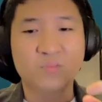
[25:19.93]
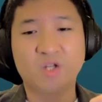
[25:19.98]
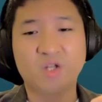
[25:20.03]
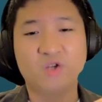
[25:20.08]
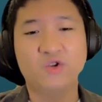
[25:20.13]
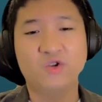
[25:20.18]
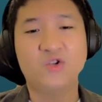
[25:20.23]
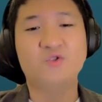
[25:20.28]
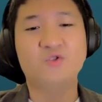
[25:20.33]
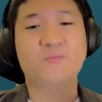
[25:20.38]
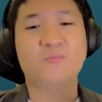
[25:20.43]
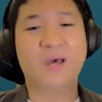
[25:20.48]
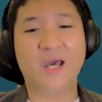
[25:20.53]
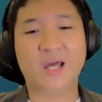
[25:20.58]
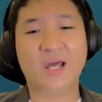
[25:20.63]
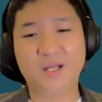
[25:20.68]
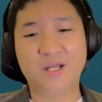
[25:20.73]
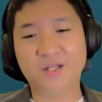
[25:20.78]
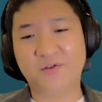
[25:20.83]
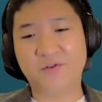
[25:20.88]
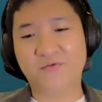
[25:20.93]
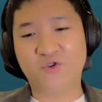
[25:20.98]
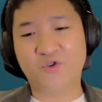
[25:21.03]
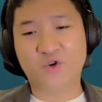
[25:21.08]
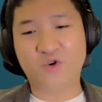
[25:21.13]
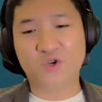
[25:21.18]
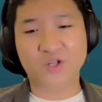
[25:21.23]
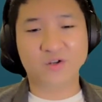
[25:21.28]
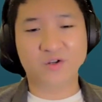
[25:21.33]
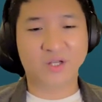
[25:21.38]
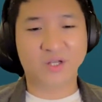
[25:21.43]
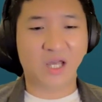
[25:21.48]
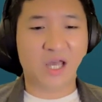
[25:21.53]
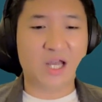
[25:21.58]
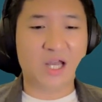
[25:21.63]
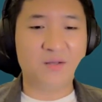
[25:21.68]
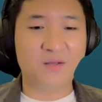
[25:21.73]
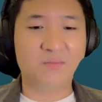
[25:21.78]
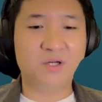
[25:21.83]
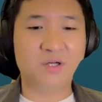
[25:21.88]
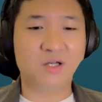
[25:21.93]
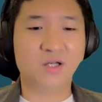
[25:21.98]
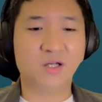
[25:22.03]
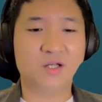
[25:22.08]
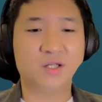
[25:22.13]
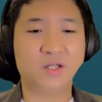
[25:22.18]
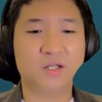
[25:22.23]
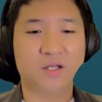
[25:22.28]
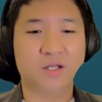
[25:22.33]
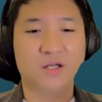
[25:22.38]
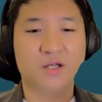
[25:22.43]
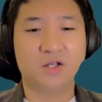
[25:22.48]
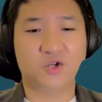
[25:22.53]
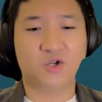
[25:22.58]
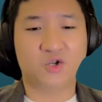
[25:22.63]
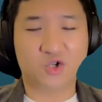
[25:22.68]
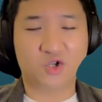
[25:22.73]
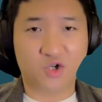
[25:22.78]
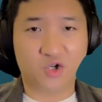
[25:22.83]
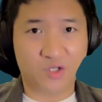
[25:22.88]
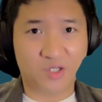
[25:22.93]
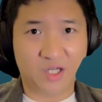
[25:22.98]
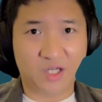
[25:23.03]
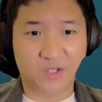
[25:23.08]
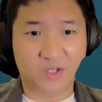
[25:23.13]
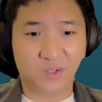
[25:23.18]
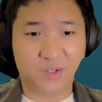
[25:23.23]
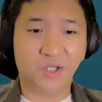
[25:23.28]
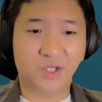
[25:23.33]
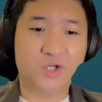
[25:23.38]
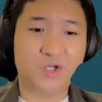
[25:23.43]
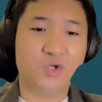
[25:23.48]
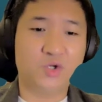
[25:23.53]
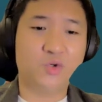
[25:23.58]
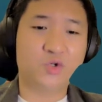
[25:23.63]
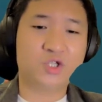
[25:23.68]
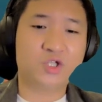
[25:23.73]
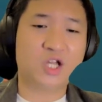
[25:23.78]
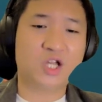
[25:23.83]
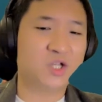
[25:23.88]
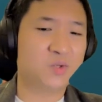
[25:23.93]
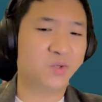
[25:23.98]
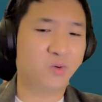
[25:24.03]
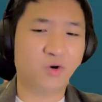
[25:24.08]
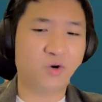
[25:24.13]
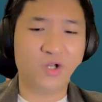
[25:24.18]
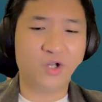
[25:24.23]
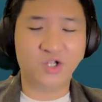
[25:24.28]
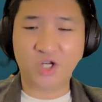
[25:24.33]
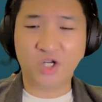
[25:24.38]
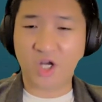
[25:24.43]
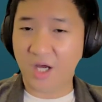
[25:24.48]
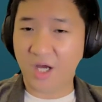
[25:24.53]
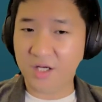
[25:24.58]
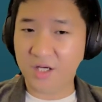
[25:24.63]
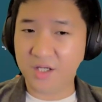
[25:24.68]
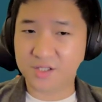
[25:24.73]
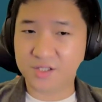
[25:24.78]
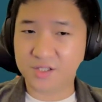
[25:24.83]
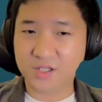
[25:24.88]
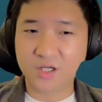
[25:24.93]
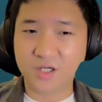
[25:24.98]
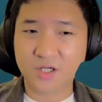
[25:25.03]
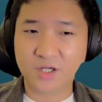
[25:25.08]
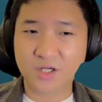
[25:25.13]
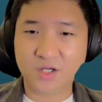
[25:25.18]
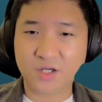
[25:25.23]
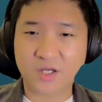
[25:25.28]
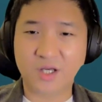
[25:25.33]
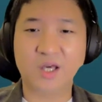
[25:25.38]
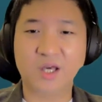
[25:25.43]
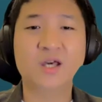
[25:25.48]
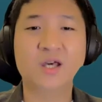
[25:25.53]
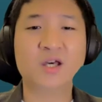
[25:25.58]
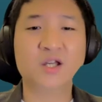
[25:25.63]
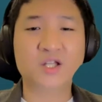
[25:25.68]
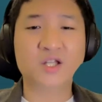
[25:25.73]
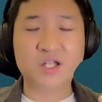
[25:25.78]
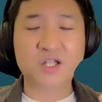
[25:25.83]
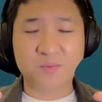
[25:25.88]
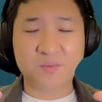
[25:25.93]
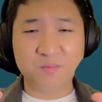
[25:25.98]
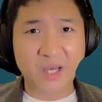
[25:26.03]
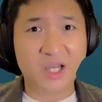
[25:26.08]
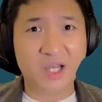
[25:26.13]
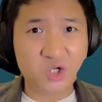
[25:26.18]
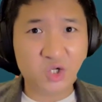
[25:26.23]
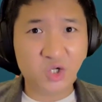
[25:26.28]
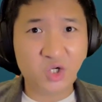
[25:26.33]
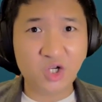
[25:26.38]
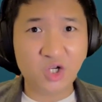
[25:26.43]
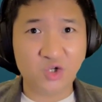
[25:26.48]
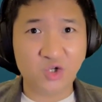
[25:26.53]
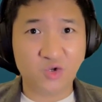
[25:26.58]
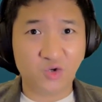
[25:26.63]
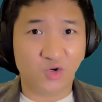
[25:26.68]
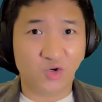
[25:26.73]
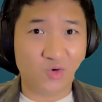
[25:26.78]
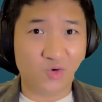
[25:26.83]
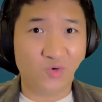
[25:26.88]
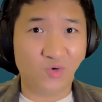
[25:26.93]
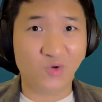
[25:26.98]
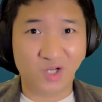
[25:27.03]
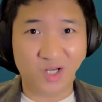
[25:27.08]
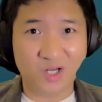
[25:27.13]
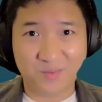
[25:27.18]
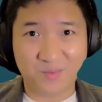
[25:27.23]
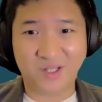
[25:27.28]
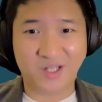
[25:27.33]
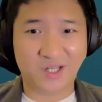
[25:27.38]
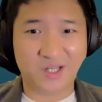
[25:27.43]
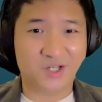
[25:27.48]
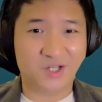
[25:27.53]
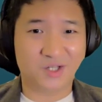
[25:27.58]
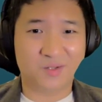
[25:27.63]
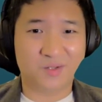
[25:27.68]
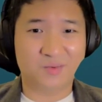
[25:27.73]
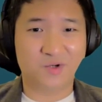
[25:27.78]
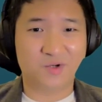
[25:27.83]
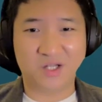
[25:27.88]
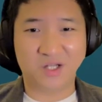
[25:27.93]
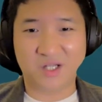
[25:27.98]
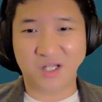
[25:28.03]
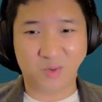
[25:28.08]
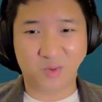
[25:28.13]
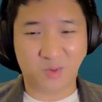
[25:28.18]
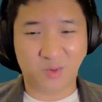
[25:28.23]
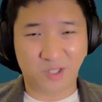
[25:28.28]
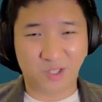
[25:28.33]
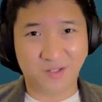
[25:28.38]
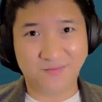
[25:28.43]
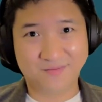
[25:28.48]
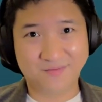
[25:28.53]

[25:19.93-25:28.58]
You need to balance the focus of the elements, context use, touch point channels. Okay, just make sure you know your limitations. Put it this way.